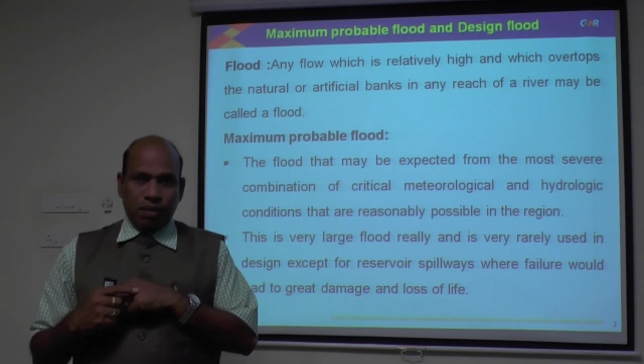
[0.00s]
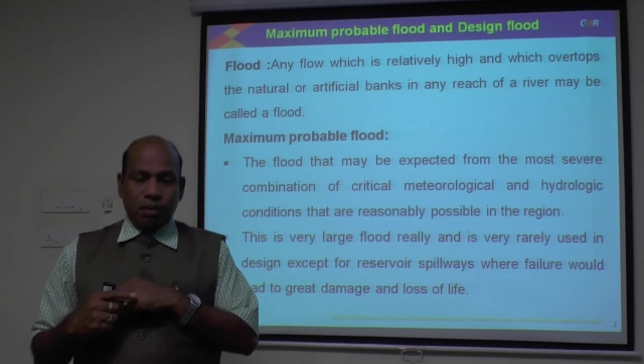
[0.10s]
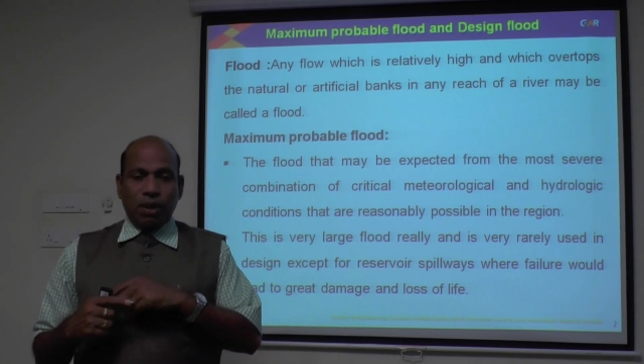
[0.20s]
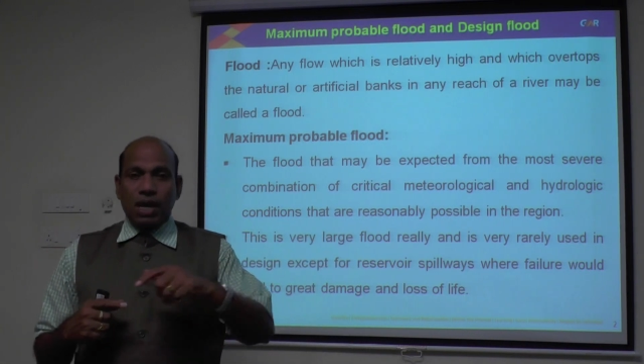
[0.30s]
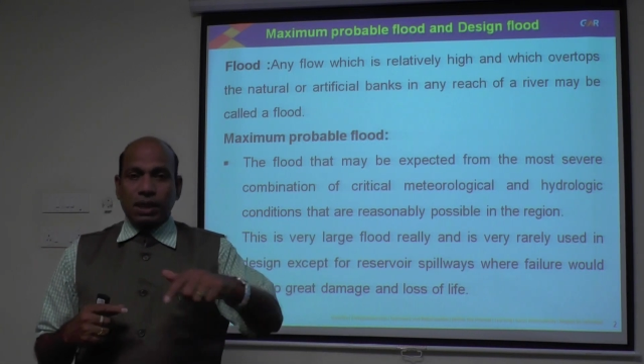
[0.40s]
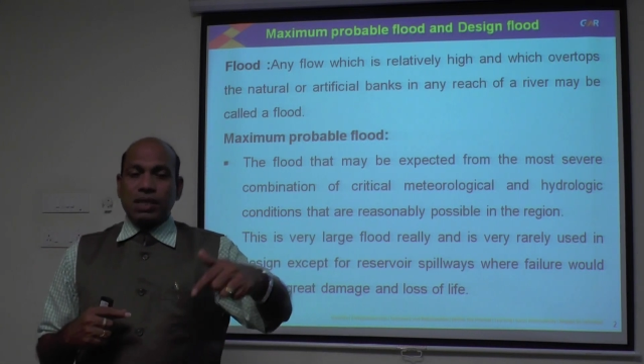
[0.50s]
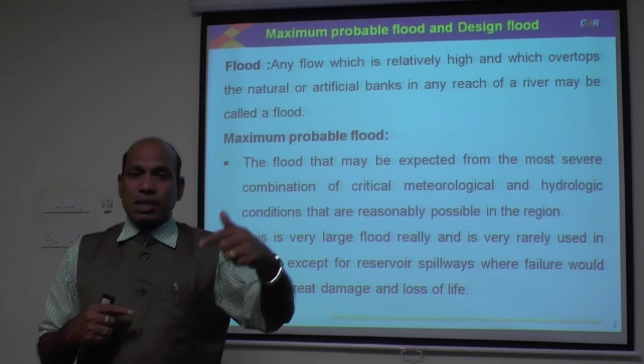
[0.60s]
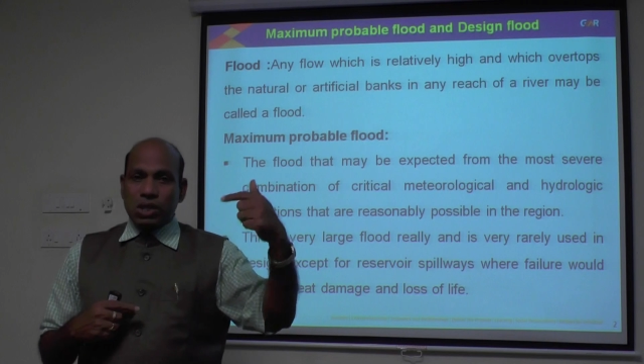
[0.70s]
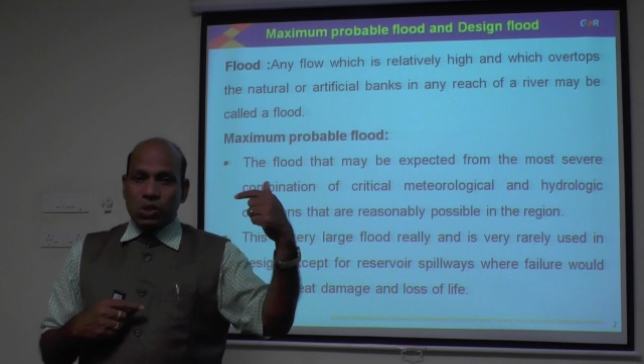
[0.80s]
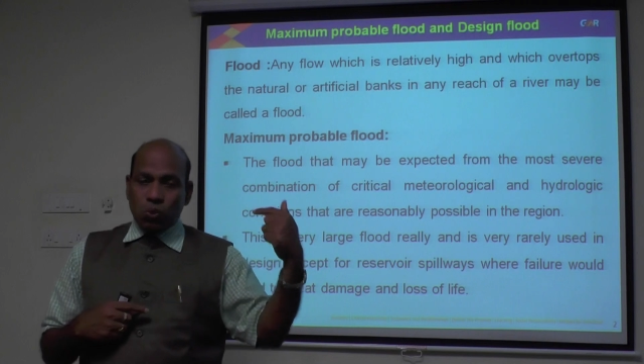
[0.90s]
because
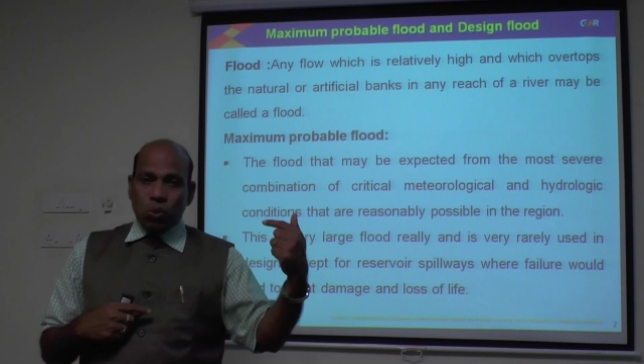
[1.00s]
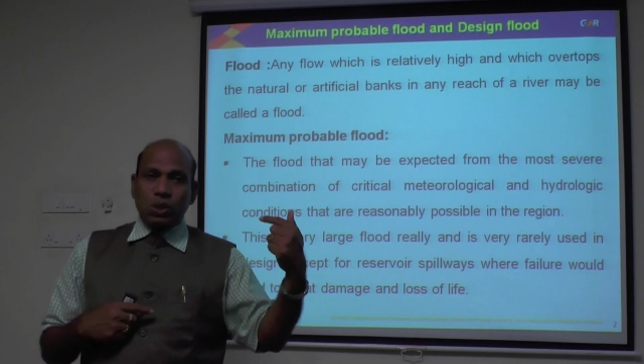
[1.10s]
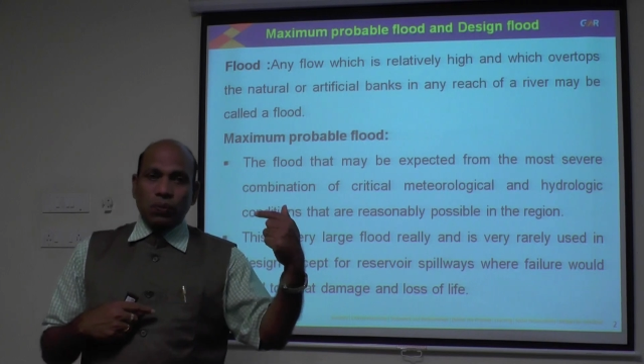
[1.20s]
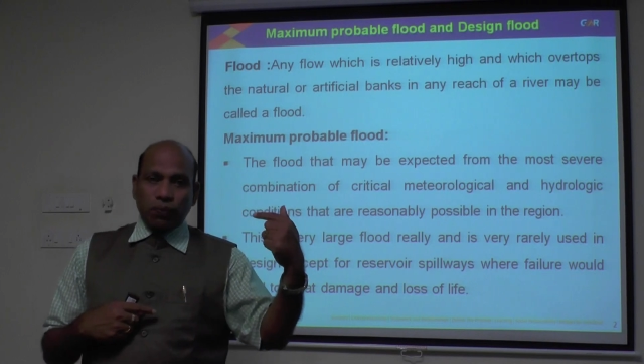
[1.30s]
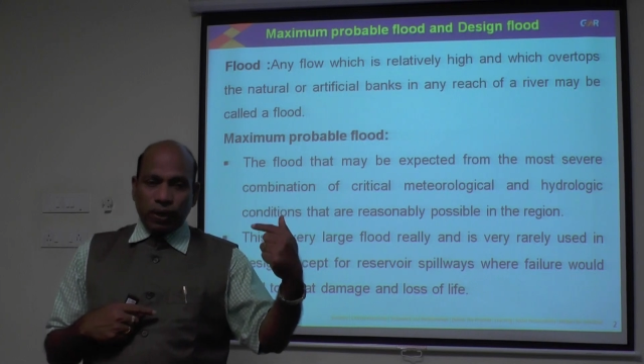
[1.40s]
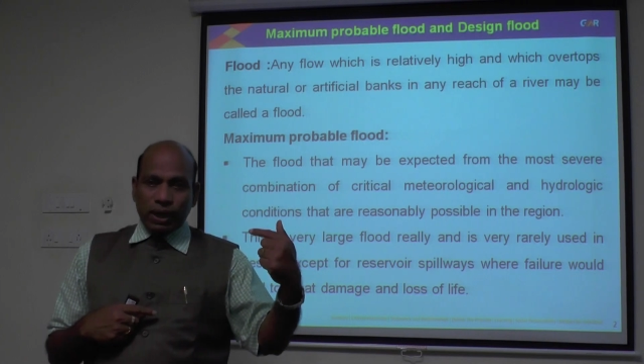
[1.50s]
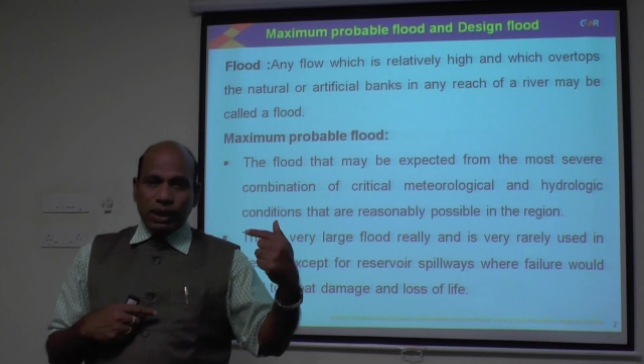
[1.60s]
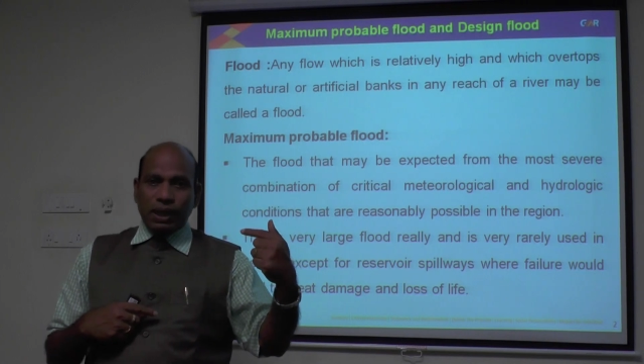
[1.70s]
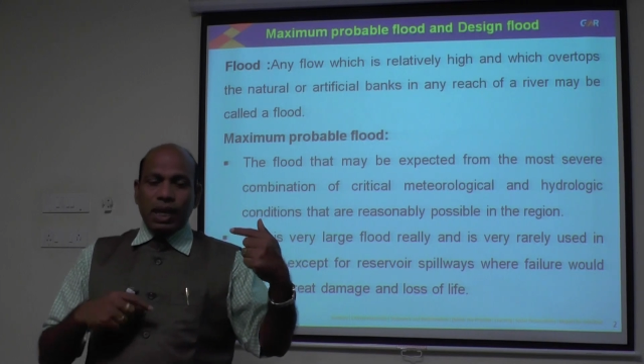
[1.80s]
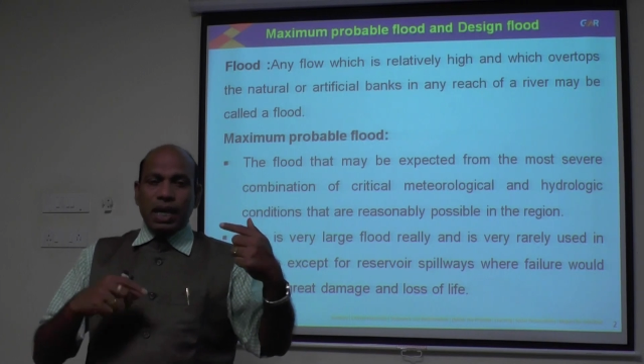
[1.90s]
this is used
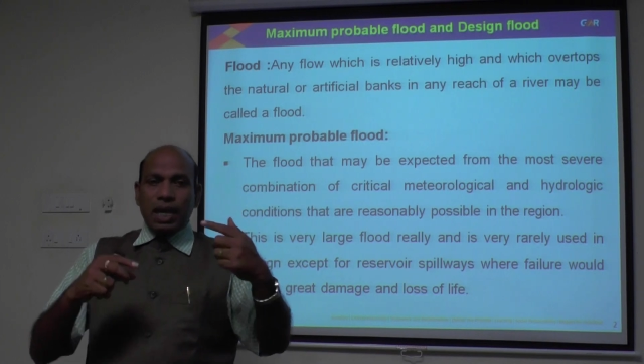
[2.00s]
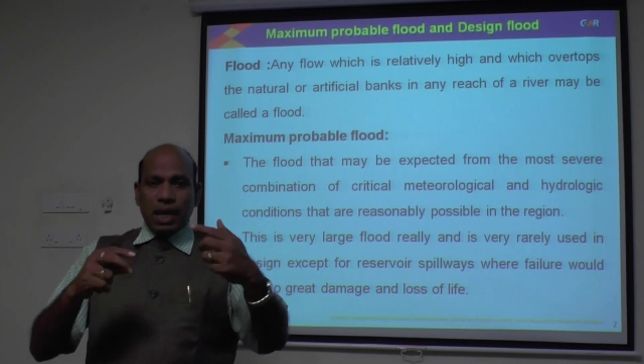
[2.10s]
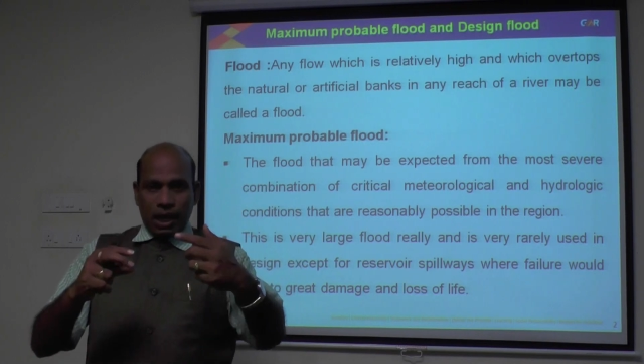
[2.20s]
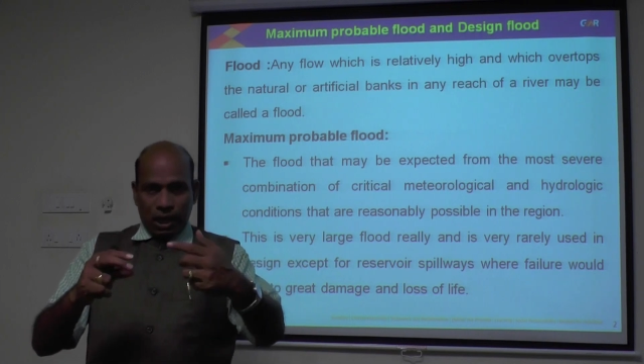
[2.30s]
for the